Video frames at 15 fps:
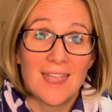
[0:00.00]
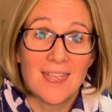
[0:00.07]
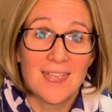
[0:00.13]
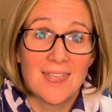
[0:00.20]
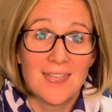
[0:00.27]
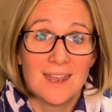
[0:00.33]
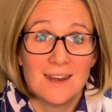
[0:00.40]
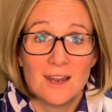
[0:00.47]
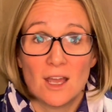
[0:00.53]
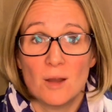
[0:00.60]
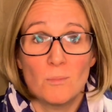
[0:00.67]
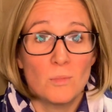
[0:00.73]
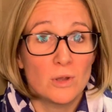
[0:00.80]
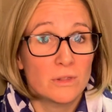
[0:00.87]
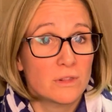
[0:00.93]
in a
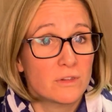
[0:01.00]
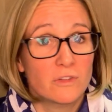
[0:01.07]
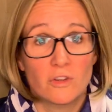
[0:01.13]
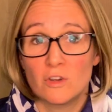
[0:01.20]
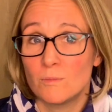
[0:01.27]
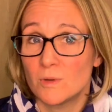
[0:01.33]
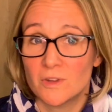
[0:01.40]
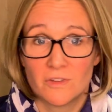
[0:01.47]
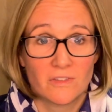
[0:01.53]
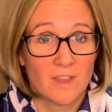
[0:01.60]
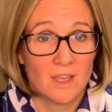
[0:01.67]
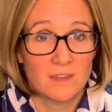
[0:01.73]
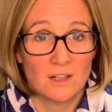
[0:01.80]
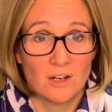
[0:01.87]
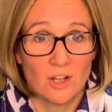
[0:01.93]
month, 2 months
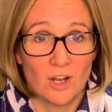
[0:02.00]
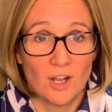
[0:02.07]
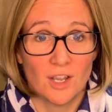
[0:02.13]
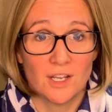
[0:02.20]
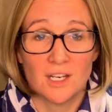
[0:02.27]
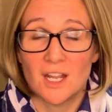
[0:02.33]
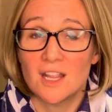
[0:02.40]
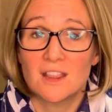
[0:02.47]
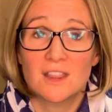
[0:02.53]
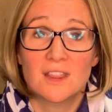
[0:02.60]
down the line,